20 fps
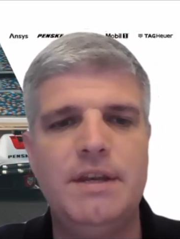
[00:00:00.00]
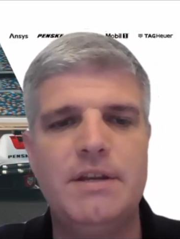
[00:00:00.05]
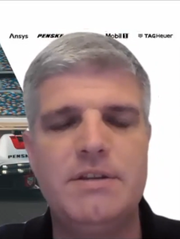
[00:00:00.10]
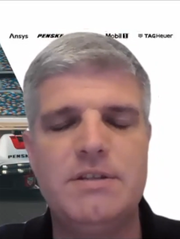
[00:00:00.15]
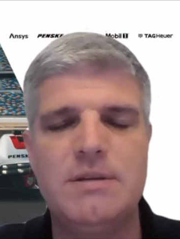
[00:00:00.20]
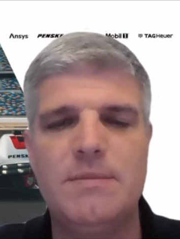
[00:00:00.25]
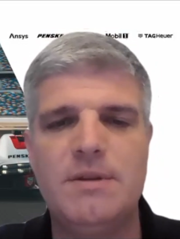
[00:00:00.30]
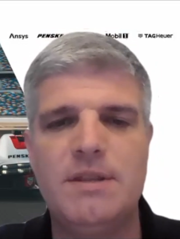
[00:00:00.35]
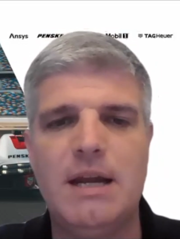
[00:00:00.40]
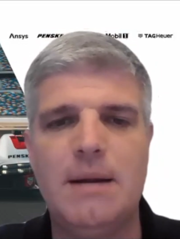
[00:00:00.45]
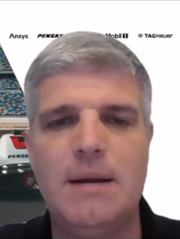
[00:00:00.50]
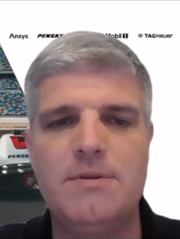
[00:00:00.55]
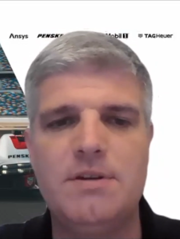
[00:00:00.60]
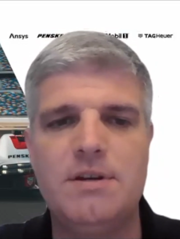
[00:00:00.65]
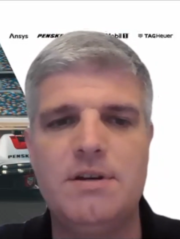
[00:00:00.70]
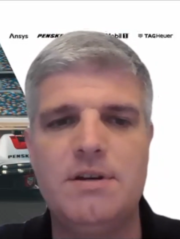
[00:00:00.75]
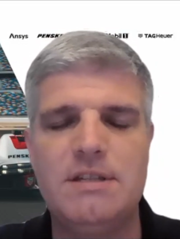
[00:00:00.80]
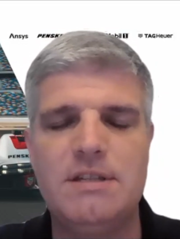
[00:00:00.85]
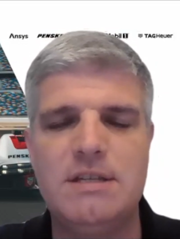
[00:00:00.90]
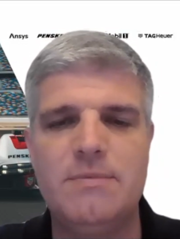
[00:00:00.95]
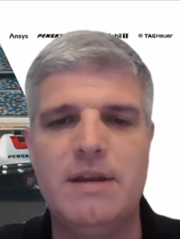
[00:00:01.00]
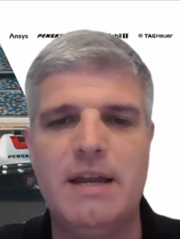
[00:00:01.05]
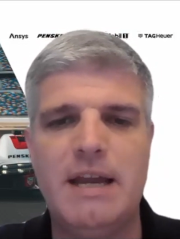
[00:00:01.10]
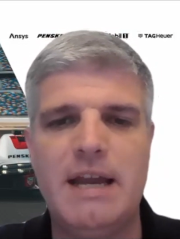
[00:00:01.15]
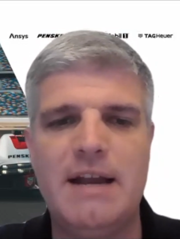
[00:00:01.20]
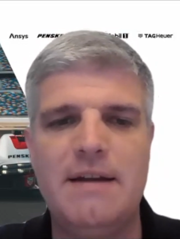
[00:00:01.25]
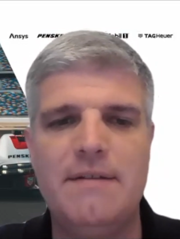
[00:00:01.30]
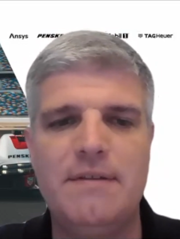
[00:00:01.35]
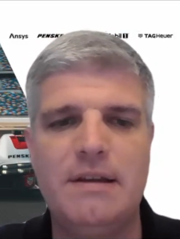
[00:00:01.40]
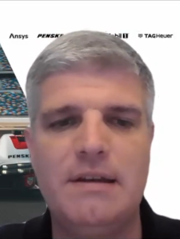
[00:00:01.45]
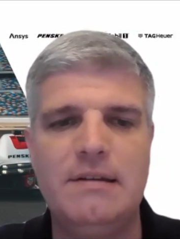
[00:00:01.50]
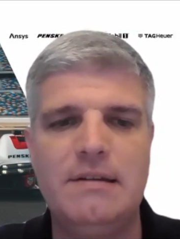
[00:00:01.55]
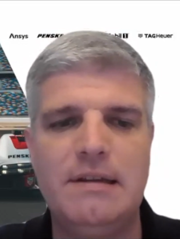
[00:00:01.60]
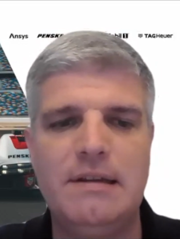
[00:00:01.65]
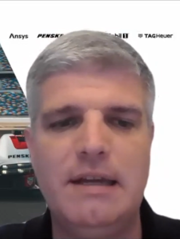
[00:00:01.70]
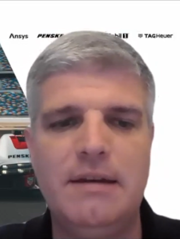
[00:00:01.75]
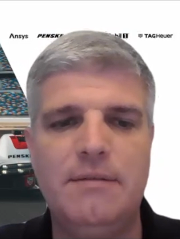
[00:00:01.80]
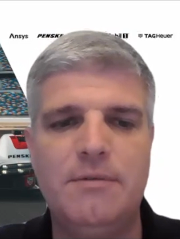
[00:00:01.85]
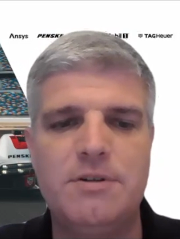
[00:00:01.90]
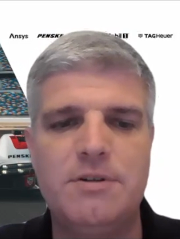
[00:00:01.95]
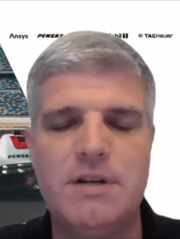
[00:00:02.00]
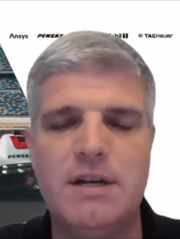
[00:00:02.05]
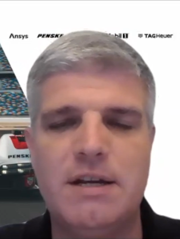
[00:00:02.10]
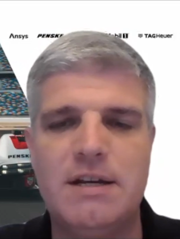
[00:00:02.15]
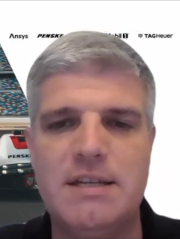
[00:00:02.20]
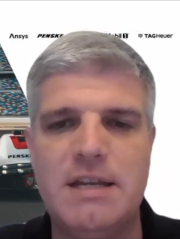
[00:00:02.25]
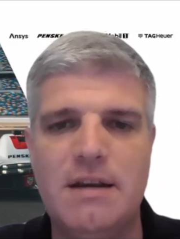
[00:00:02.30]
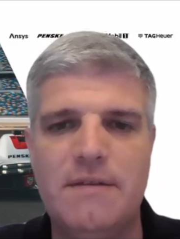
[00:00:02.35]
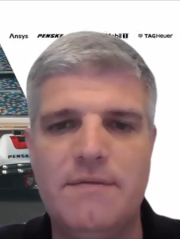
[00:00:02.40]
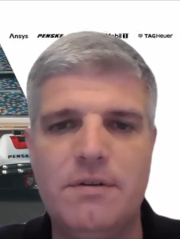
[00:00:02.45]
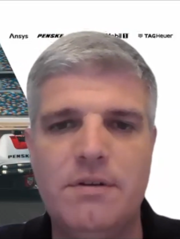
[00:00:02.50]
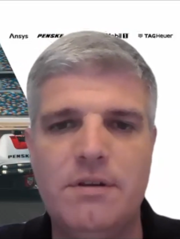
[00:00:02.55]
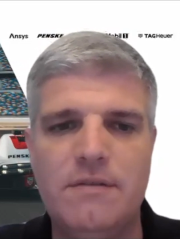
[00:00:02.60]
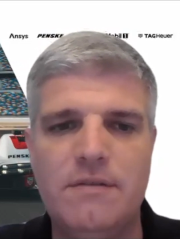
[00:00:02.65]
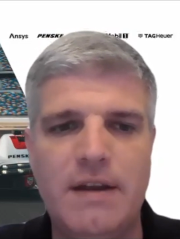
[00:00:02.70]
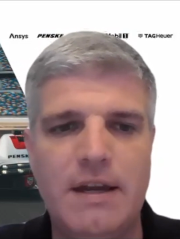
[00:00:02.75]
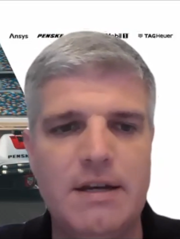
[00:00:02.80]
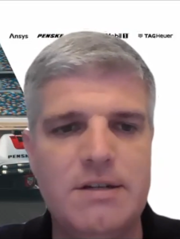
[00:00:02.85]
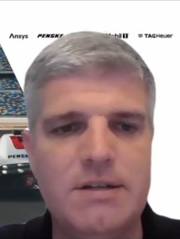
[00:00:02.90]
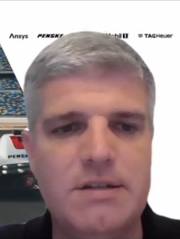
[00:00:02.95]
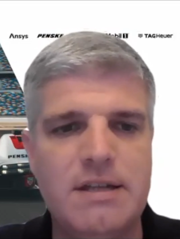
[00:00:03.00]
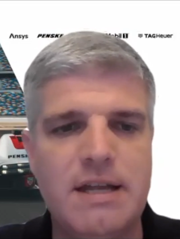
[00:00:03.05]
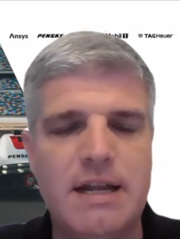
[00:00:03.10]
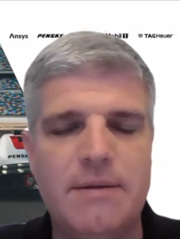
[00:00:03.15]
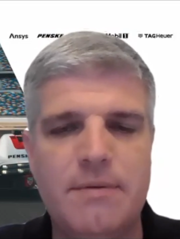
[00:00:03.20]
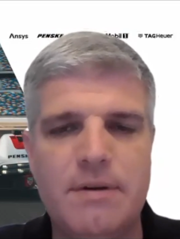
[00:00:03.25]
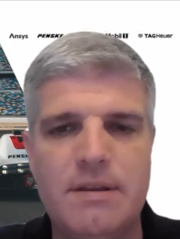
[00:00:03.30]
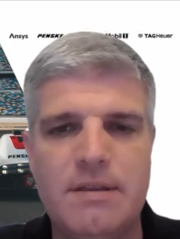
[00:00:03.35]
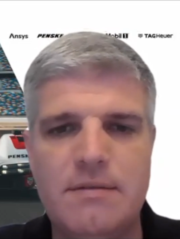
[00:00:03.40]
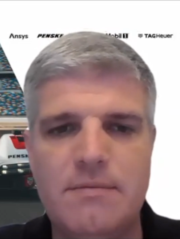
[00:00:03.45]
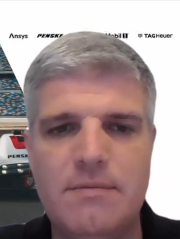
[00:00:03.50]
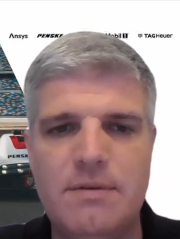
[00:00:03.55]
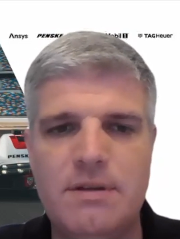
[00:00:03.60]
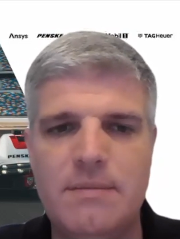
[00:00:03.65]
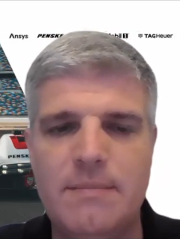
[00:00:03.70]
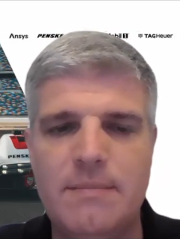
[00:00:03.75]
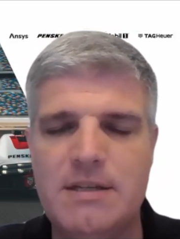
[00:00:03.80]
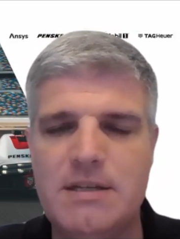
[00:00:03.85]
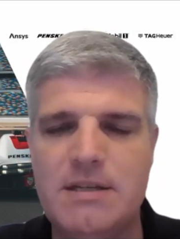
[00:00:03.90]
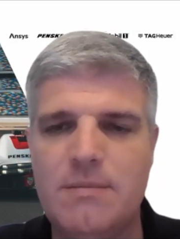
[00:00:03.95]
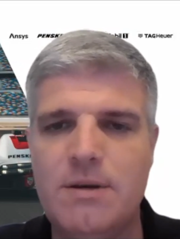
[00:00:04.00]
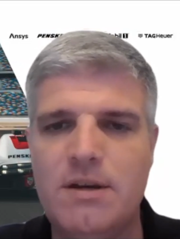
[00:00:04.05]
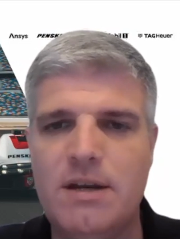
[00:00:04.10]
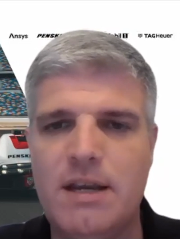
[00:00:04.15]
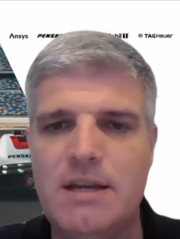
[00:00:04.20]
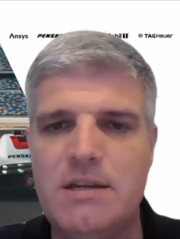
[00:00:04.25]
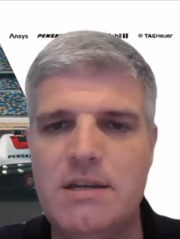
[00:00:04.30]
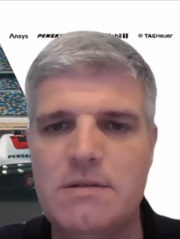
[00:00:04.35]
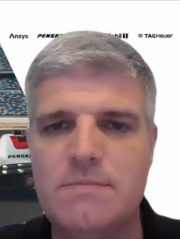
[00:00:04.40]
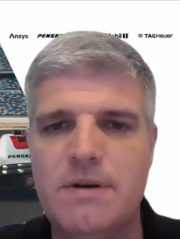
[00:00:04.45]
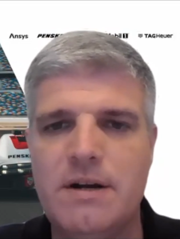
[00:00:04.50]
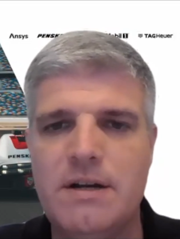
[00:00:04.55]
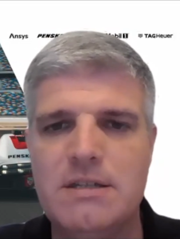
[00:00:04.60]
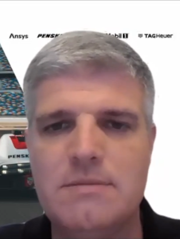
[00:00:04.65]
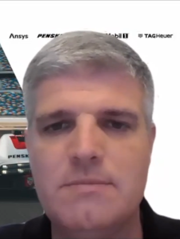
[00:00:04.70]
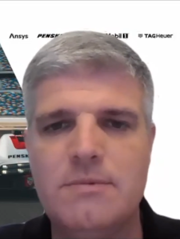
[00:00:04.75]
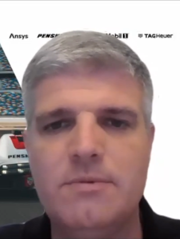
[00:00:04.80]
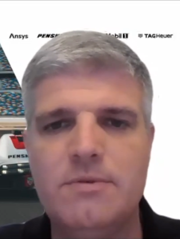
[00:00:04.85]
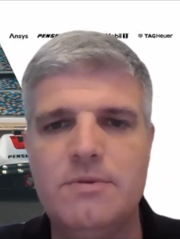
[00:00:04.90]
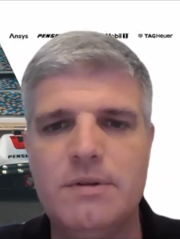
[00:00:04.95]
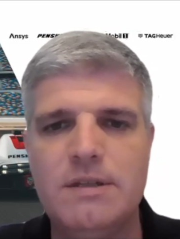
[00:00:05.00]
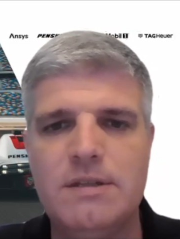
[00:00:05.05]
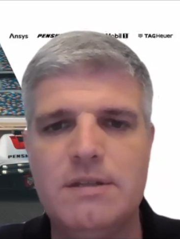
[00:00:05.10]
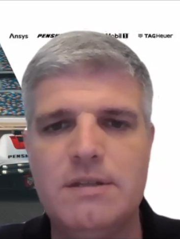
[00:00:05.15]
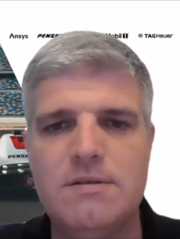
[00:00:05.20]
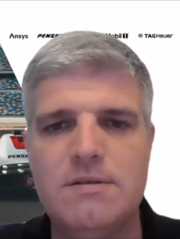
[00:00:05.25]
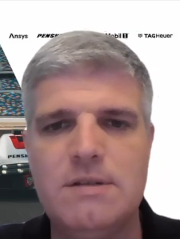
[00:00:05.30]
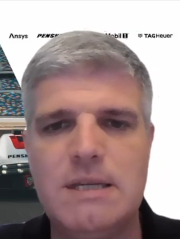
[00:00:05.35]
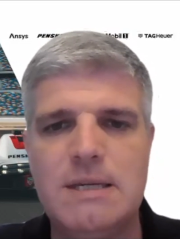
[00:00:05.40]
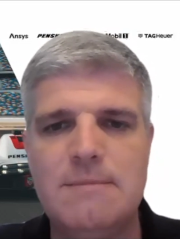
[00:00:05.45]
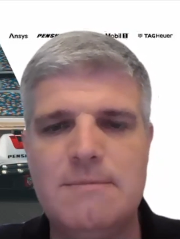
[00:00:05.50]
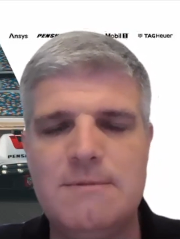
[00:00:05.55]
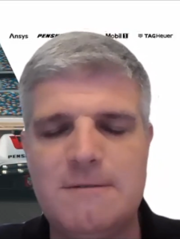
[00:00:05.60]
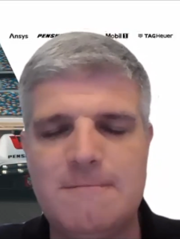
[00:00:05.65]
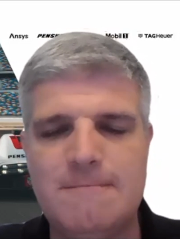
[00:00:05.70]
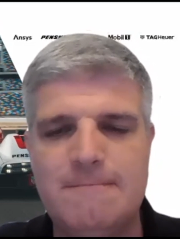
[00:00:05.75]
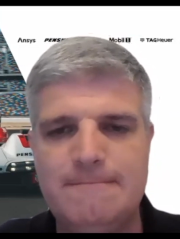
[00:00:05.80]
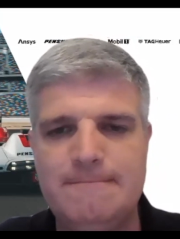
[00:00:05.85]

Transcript: some of the opportunities that we have, and we're trying to take full advantage of that with the best communication possible between the two teams.